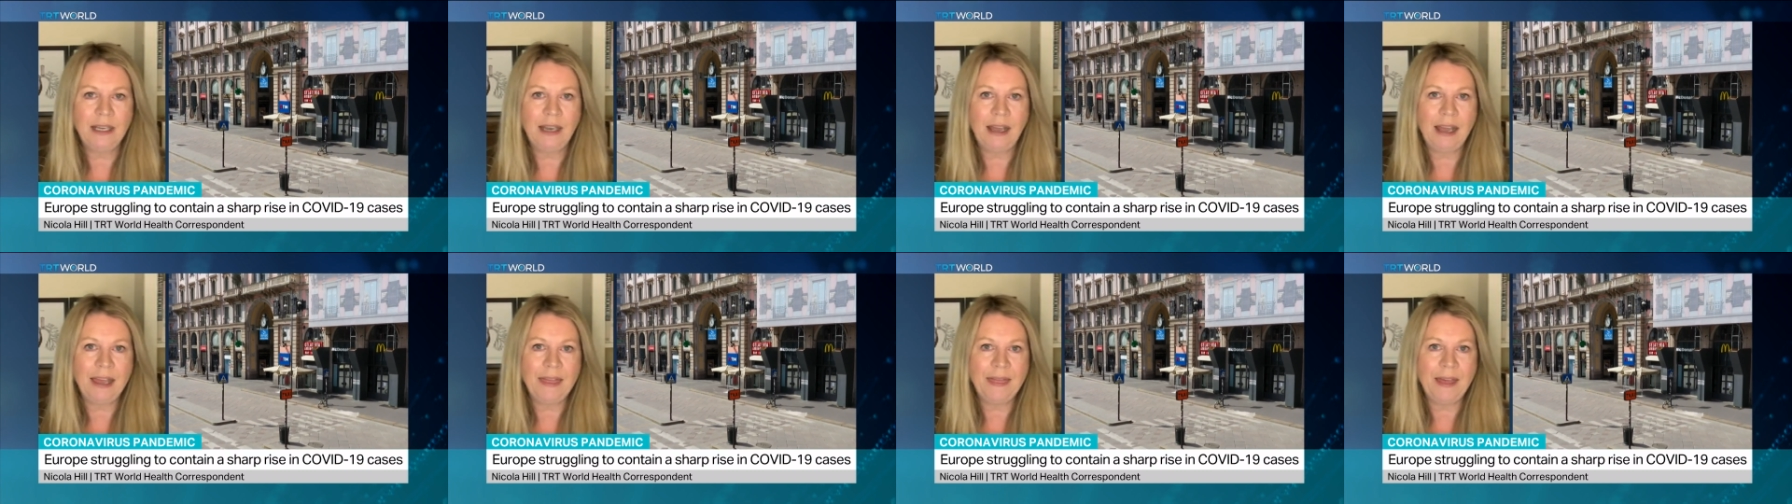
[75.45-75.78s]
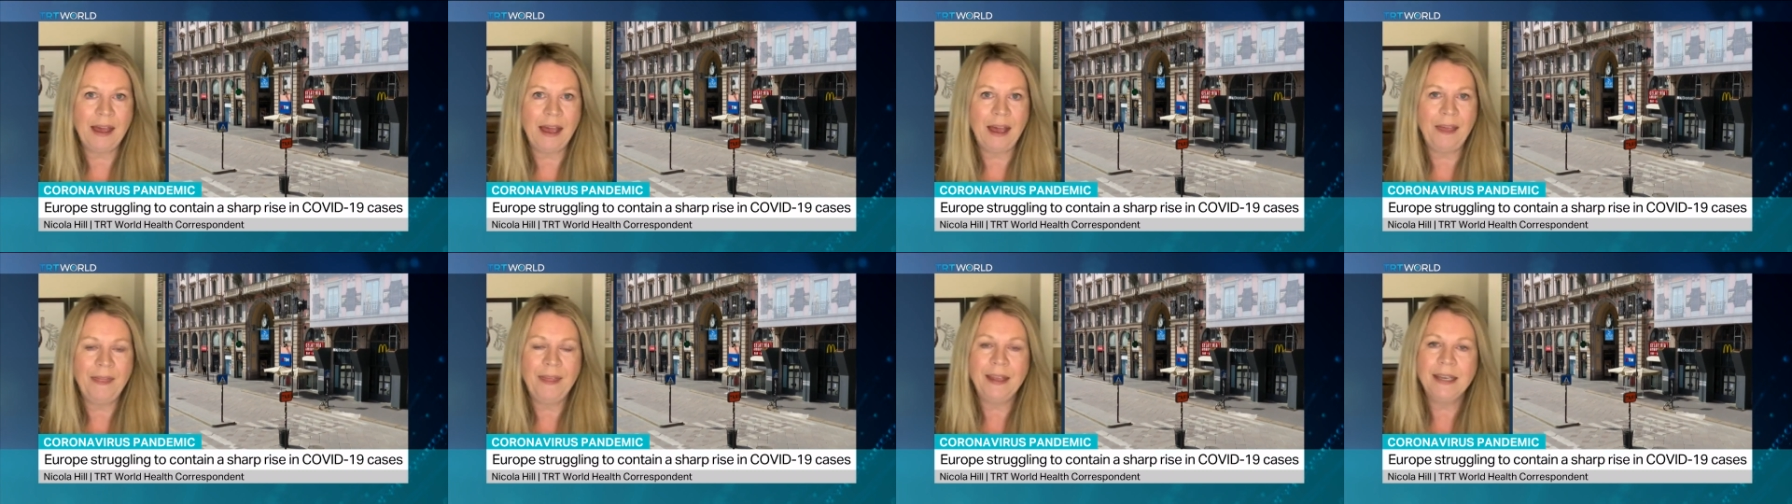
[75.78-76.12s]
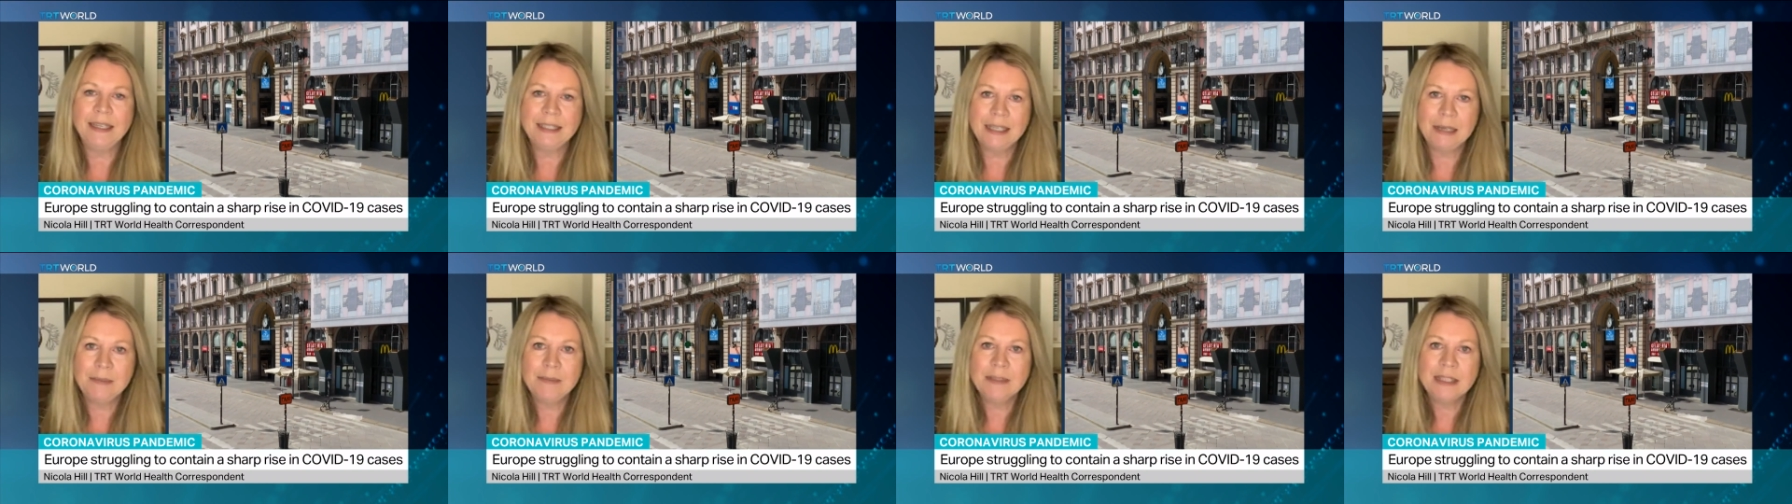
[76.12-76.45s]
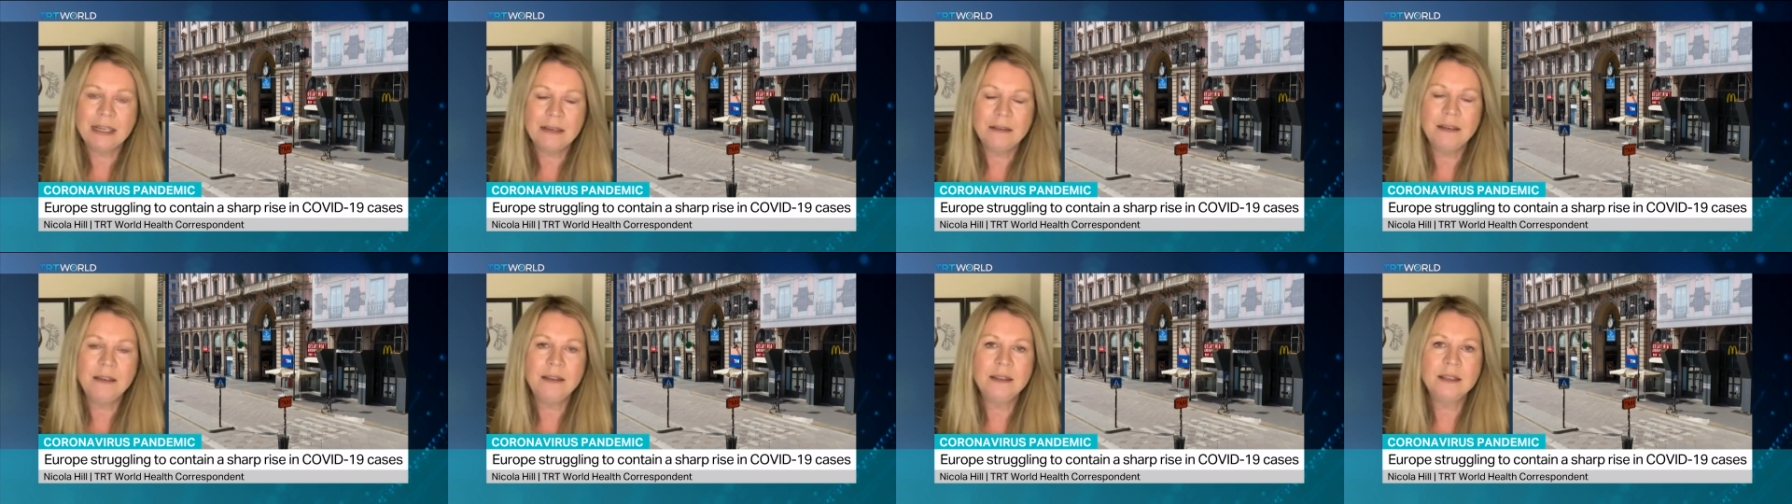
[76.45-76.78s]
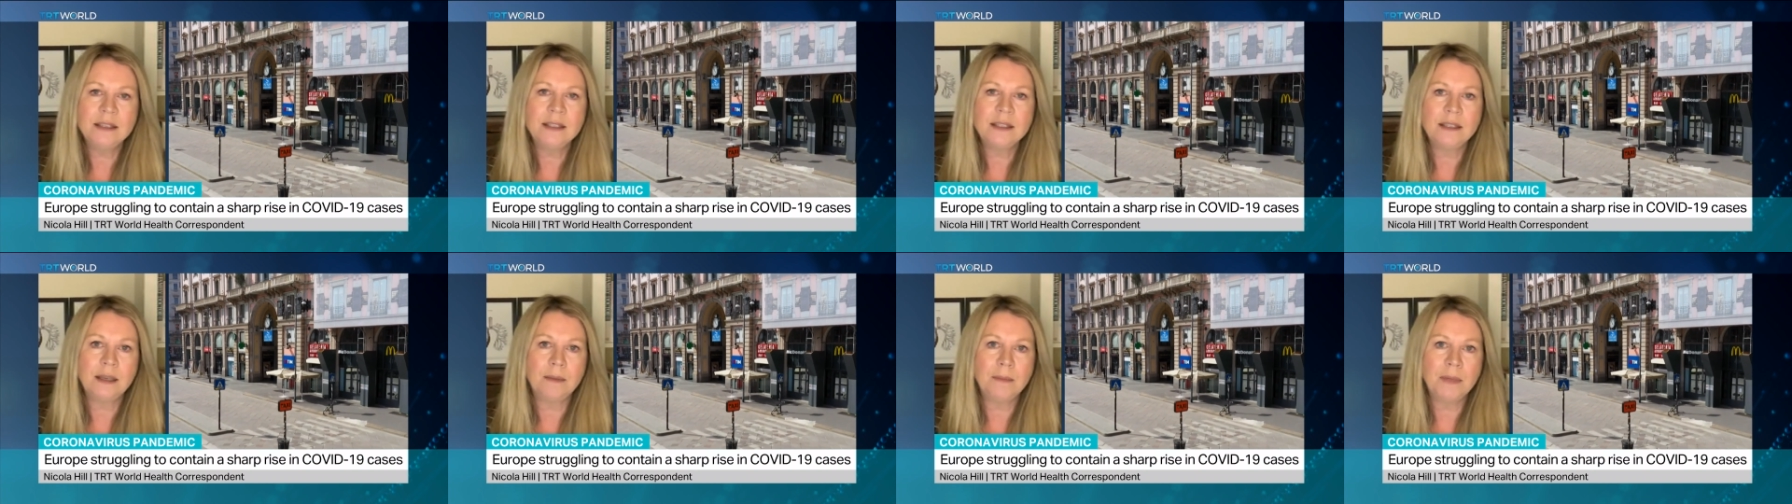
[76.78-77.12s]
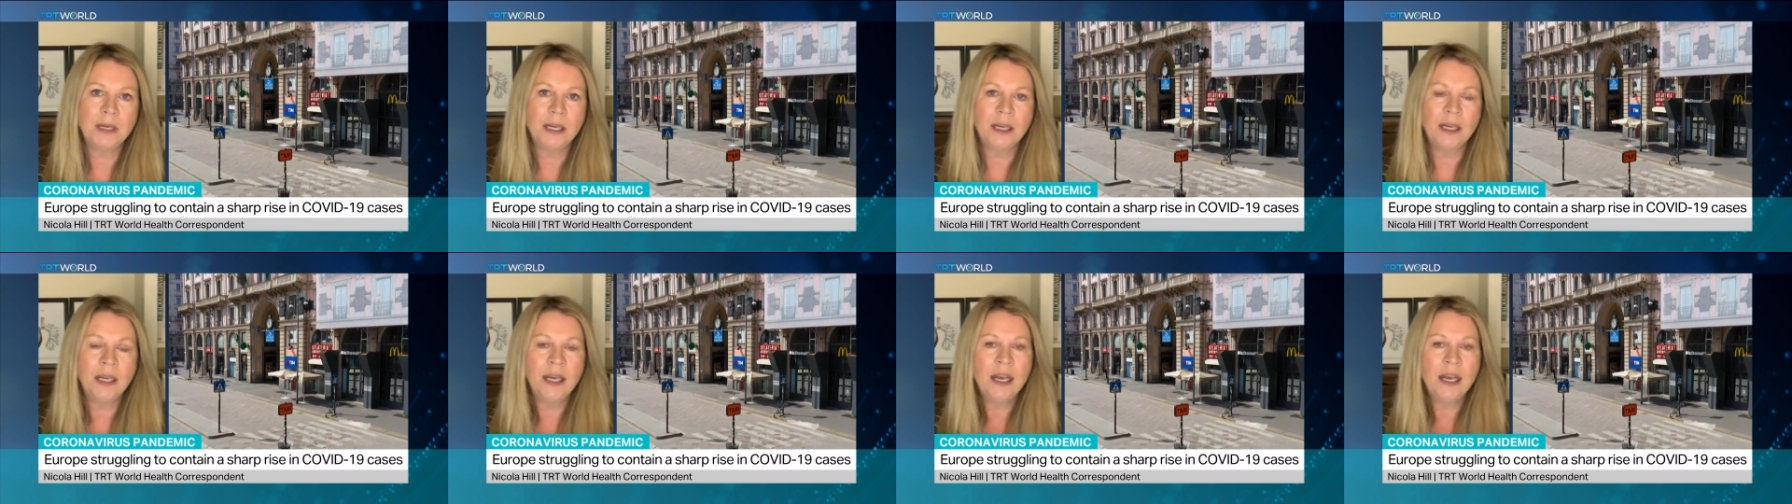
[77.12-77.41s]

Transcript: like that, they dip down in the summer,